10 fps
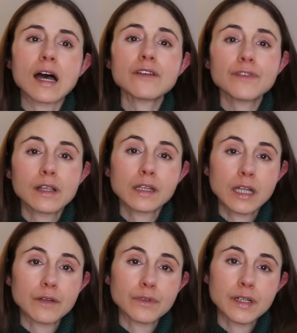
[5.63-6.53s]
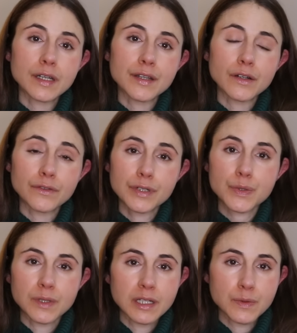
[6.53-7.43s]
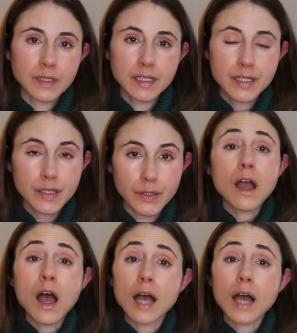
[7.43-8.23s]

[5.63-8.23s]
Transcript: I fell in love with over 2022.